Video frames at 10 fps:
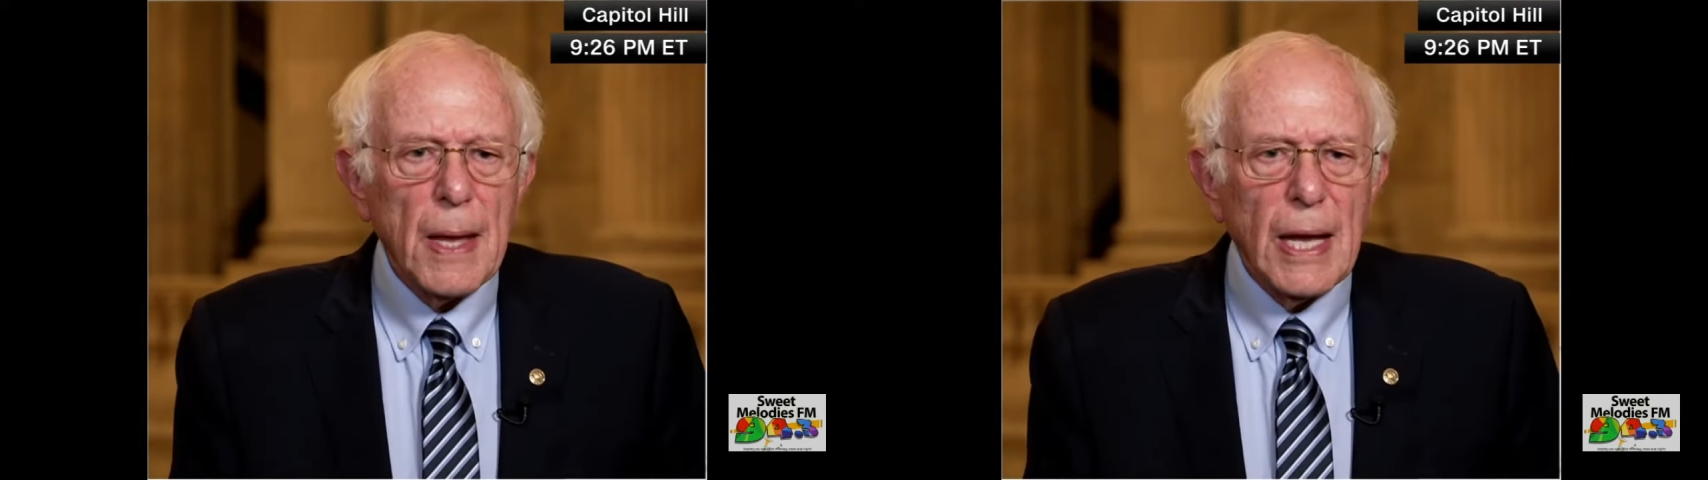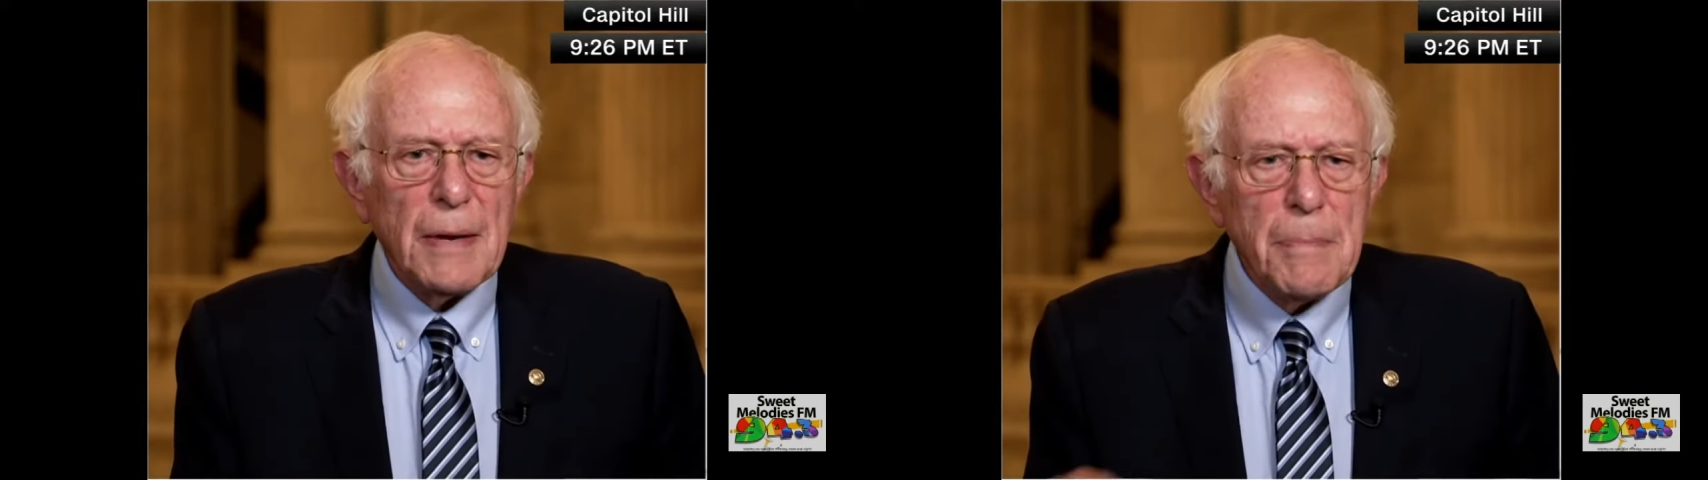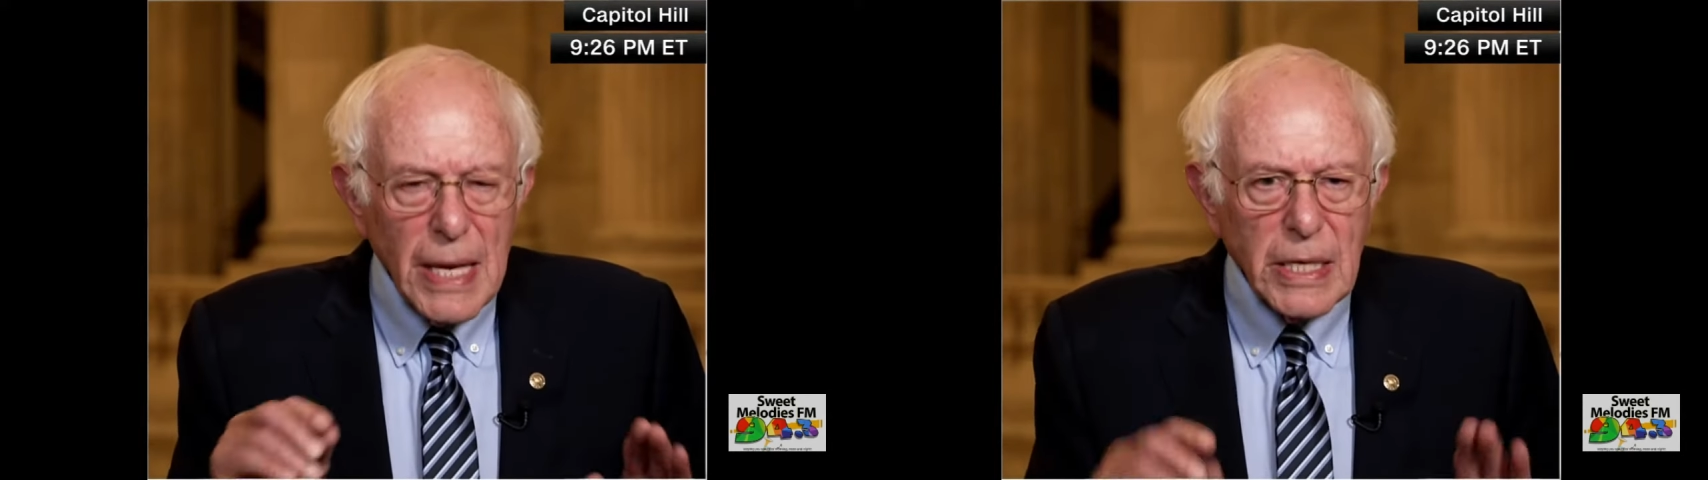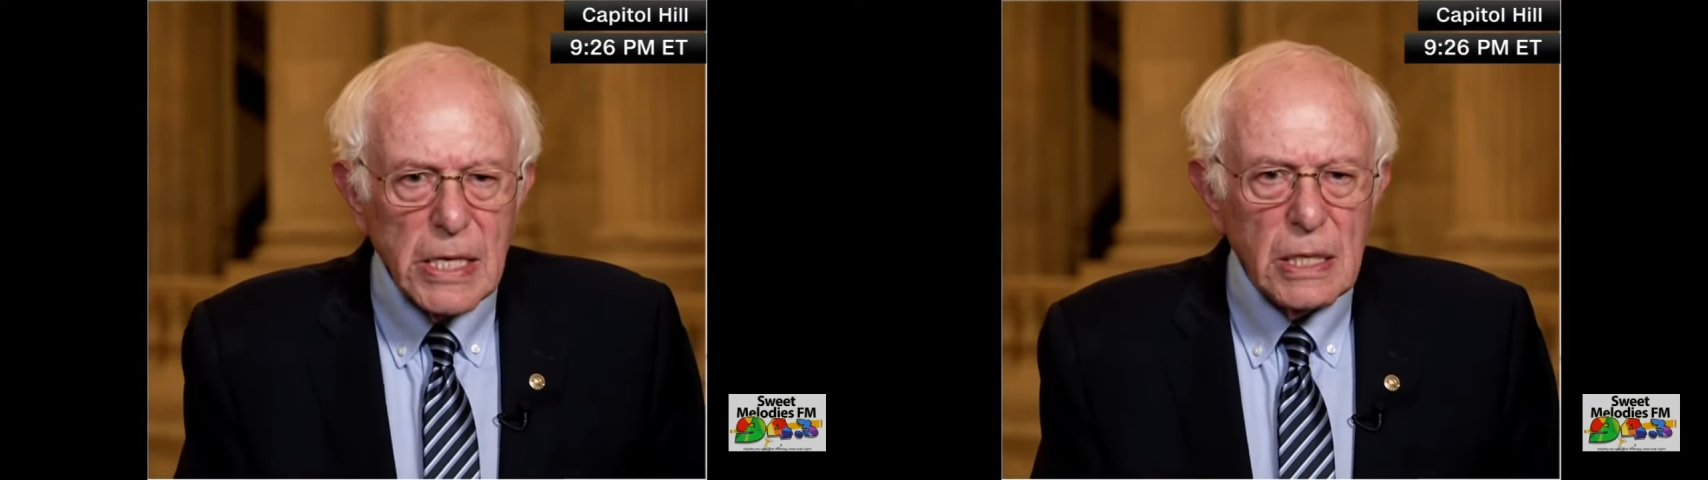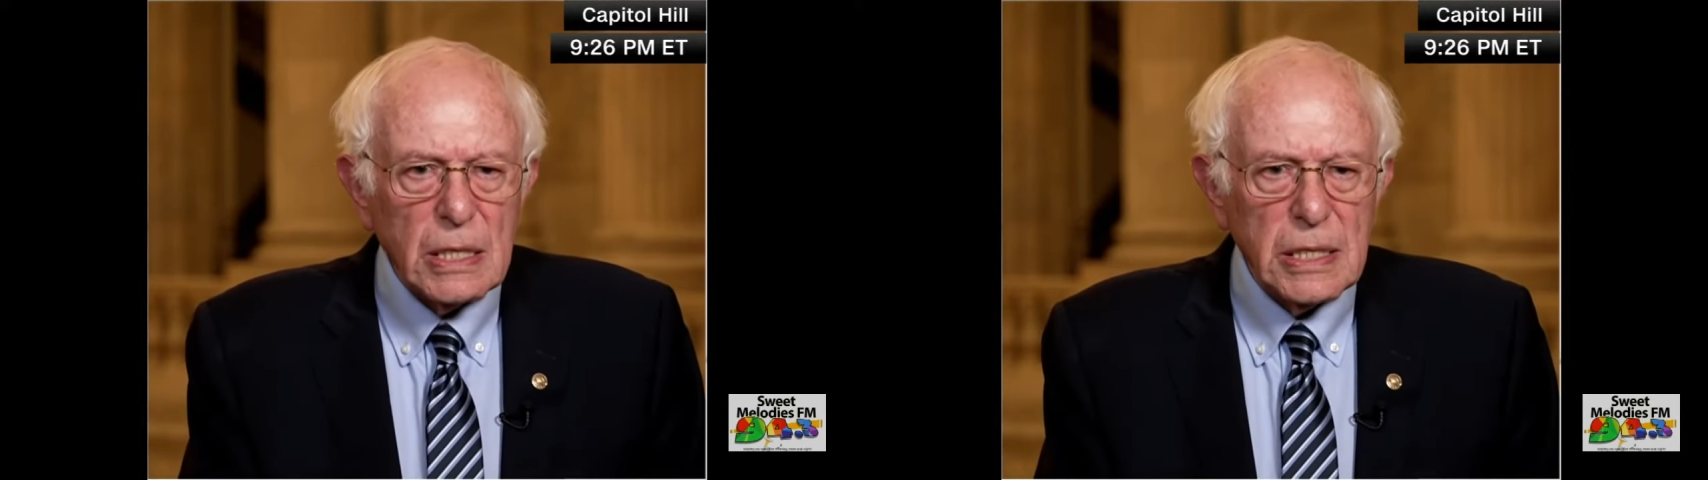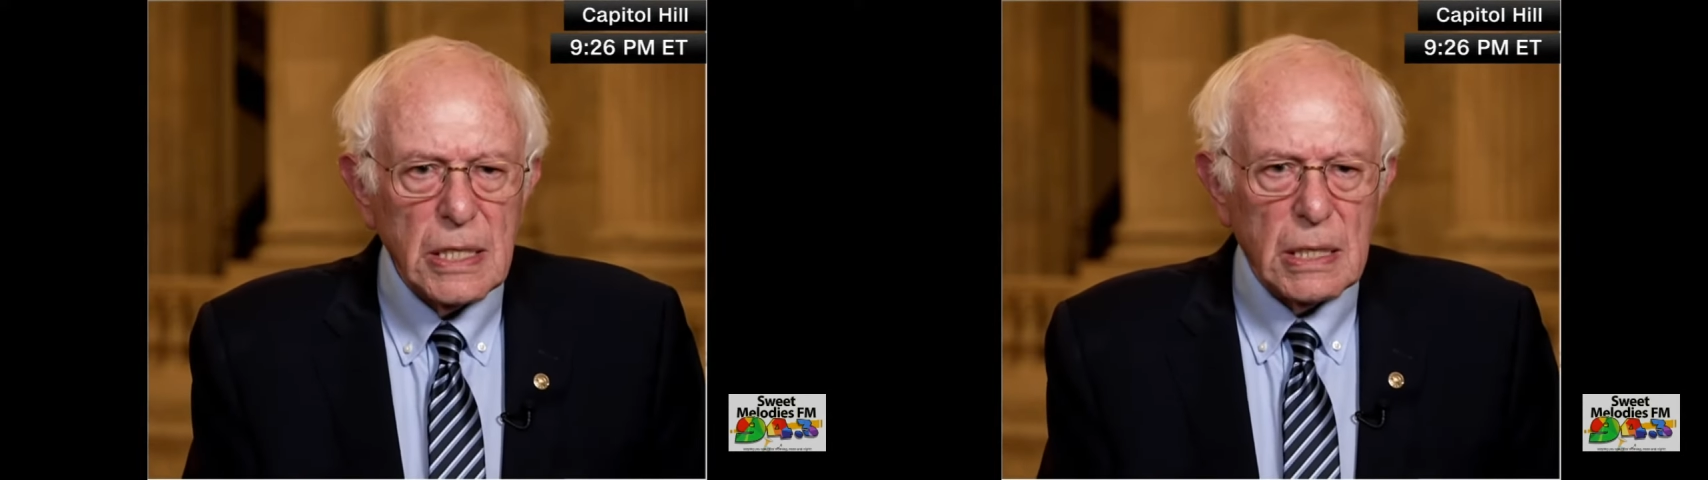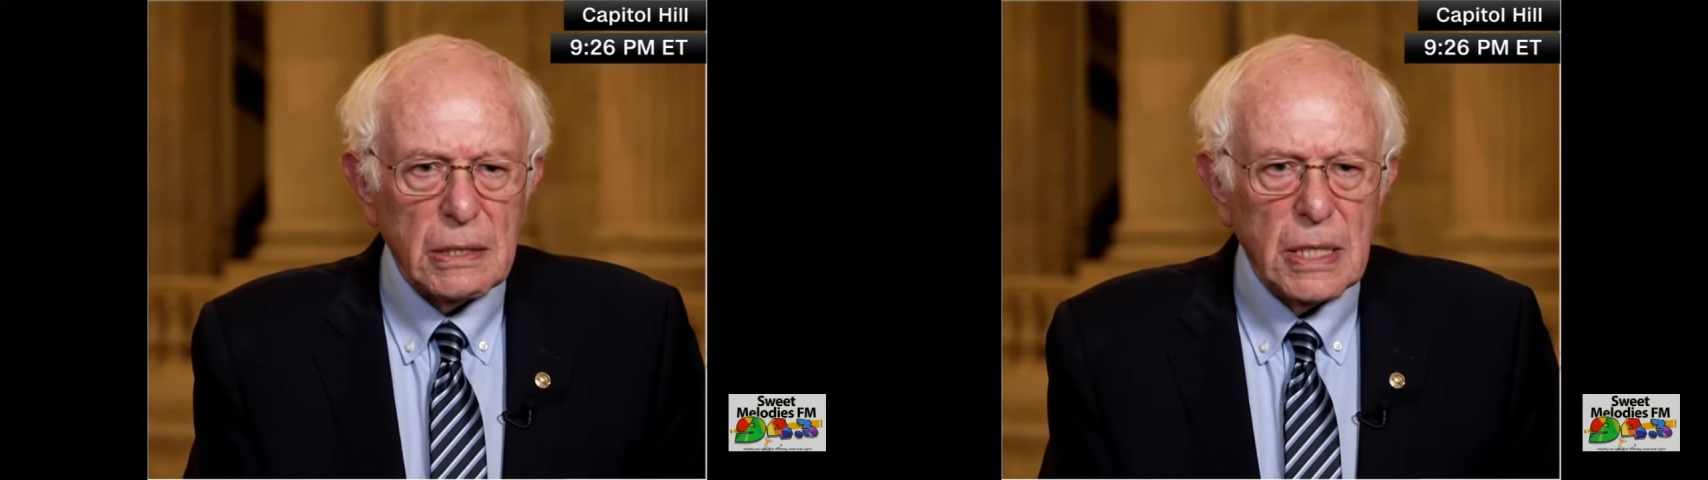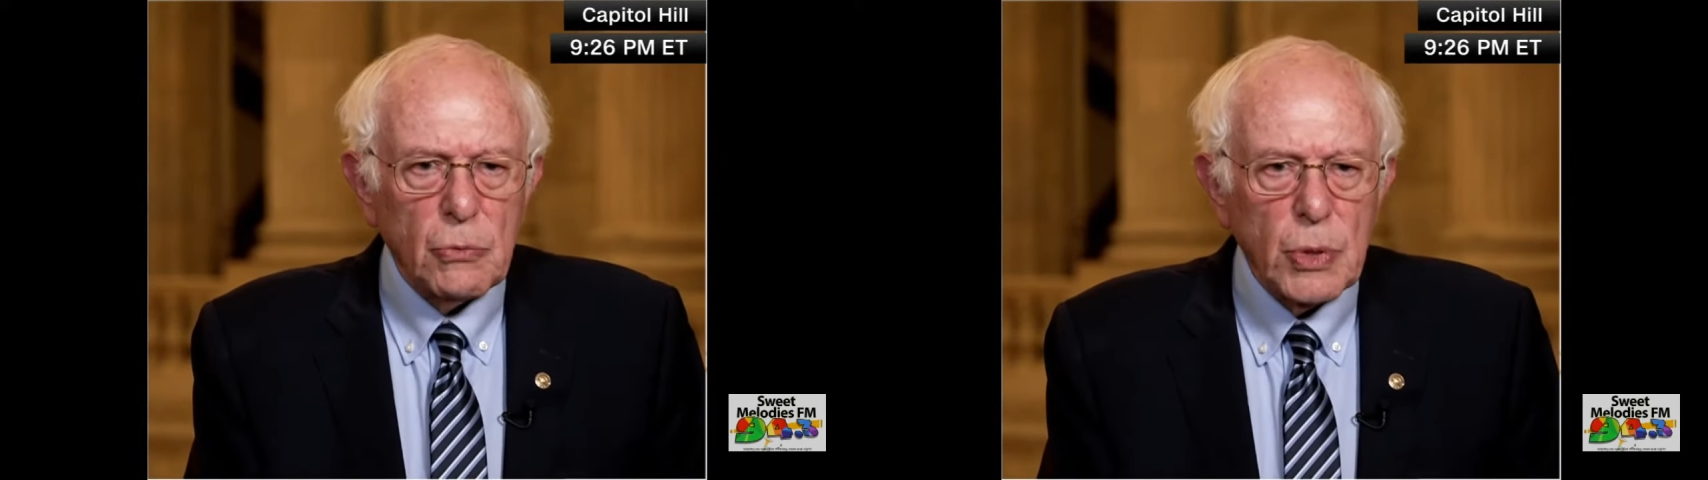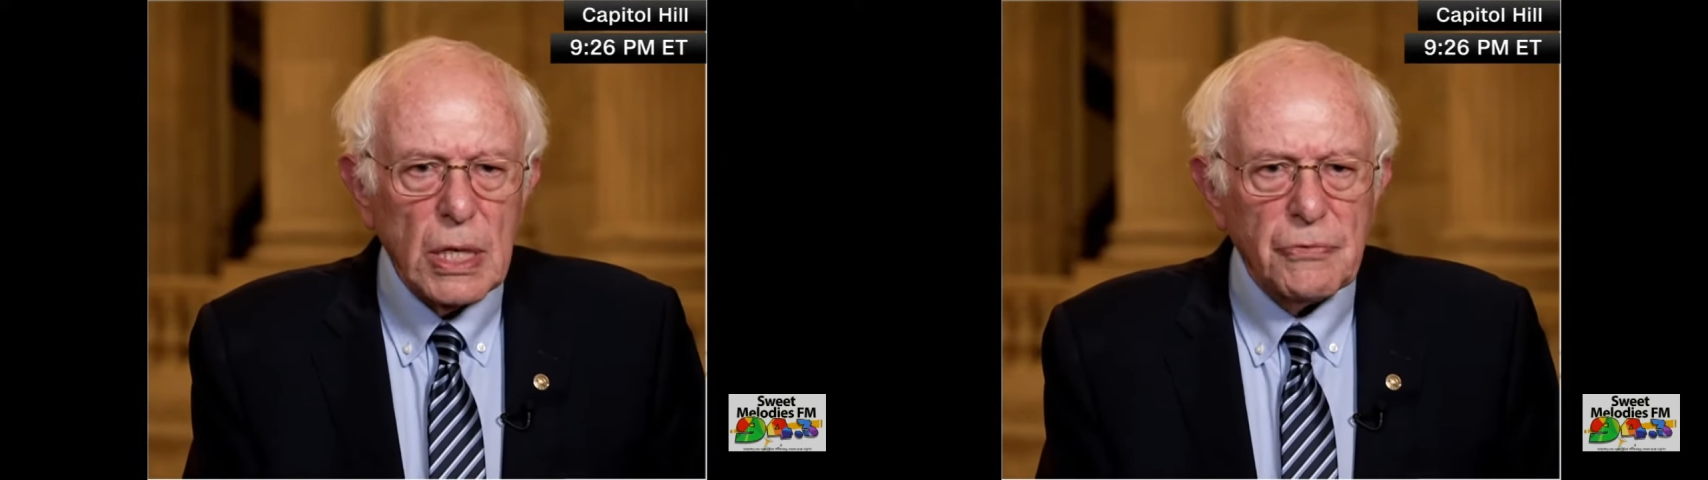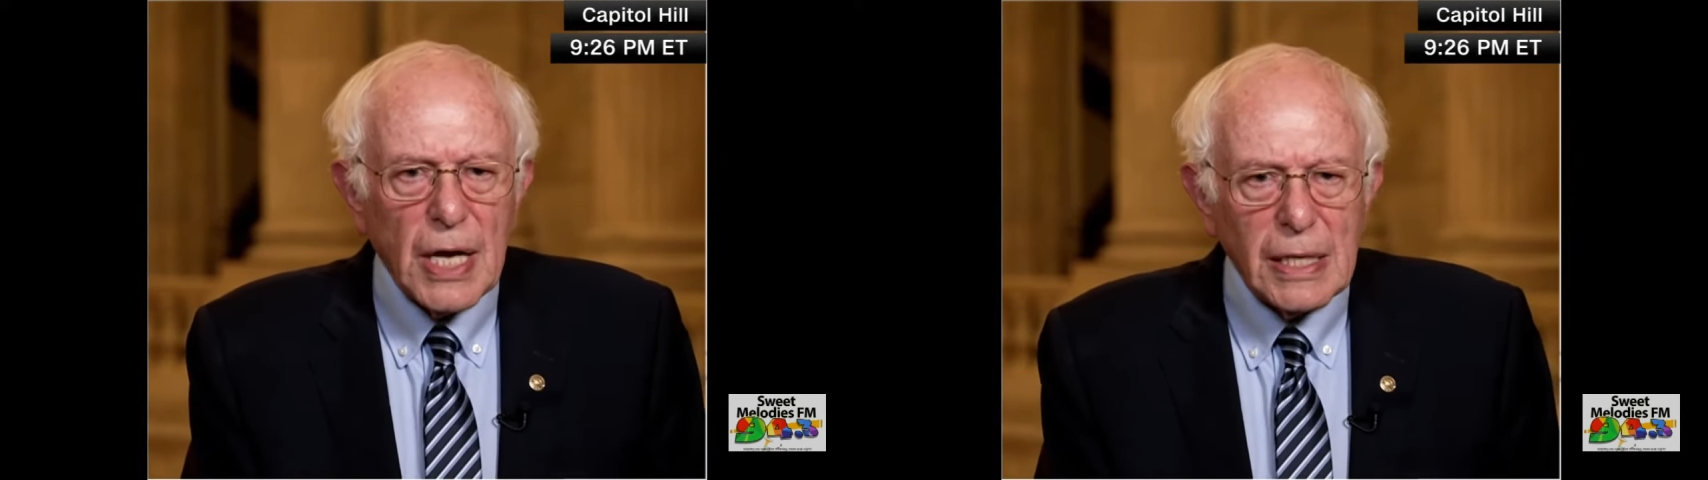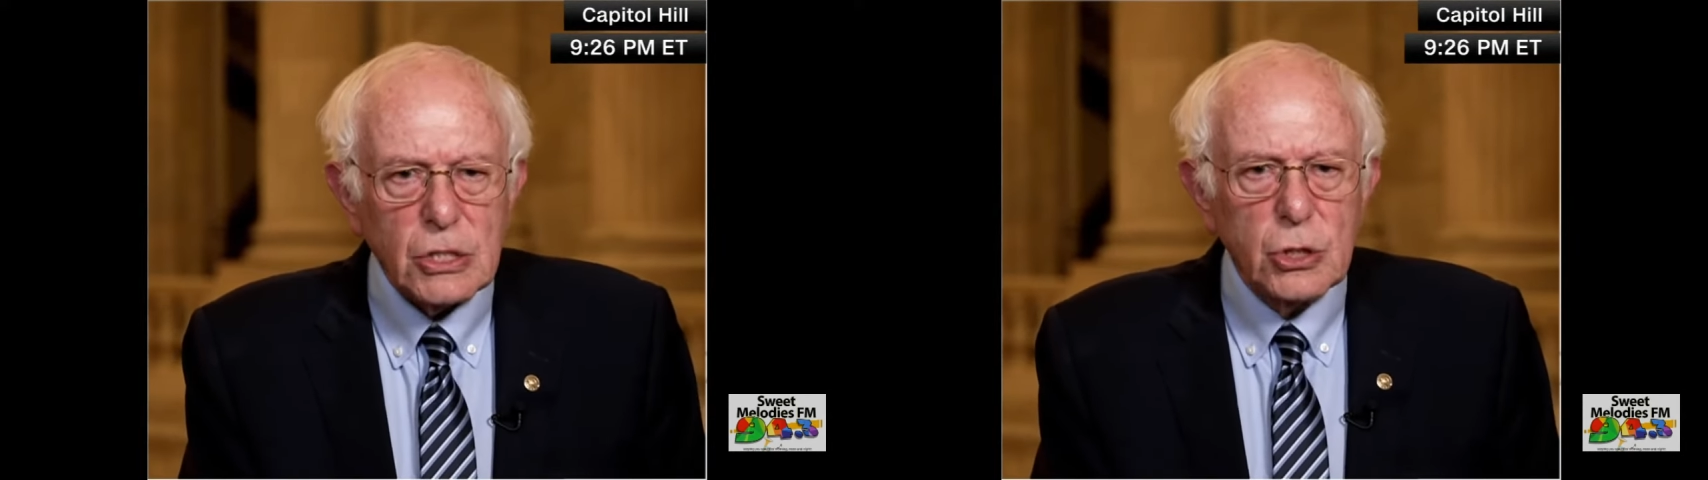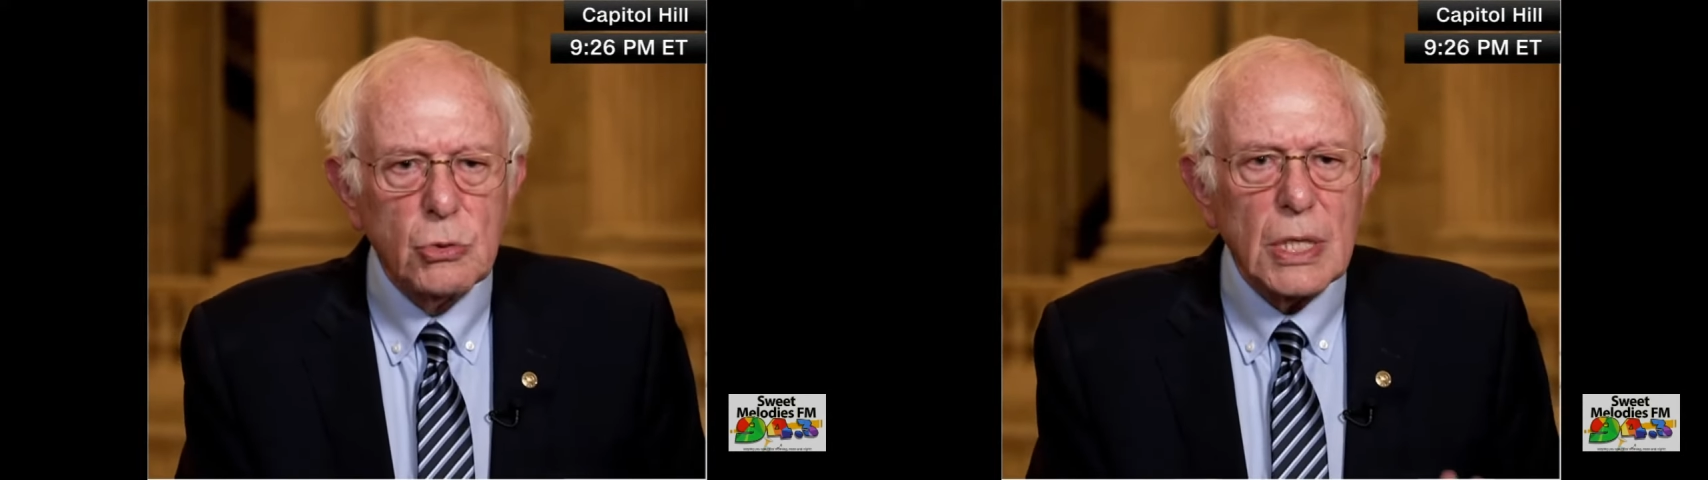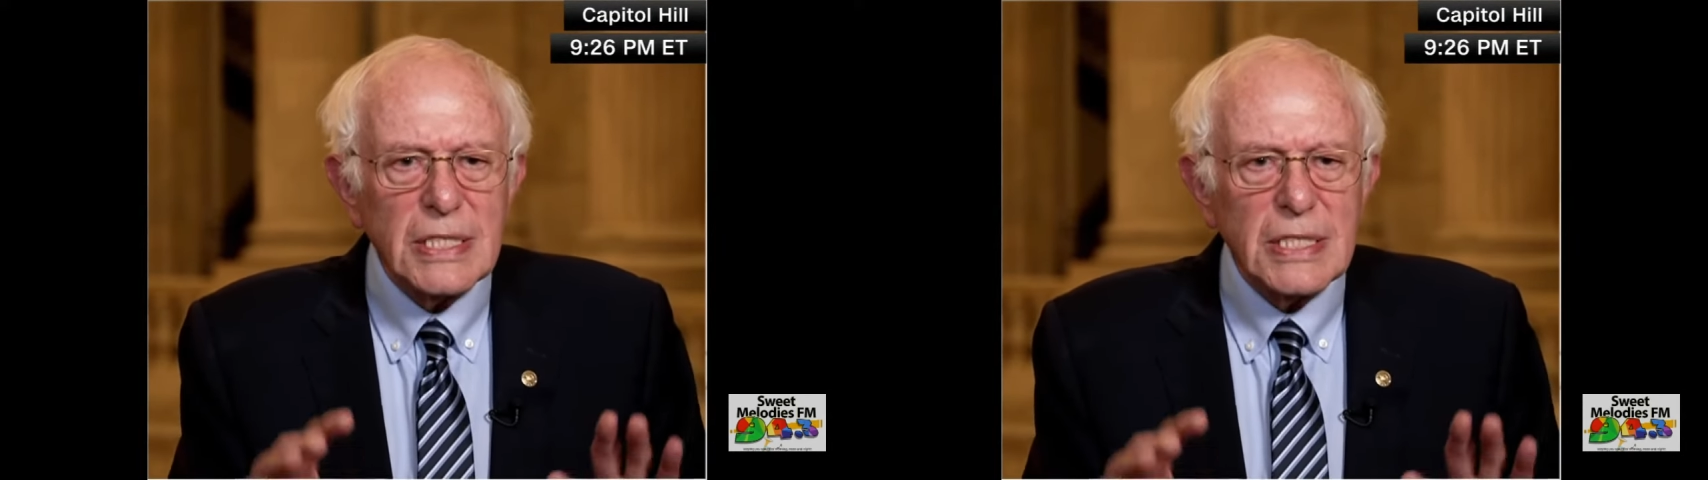and making it clear that we have got to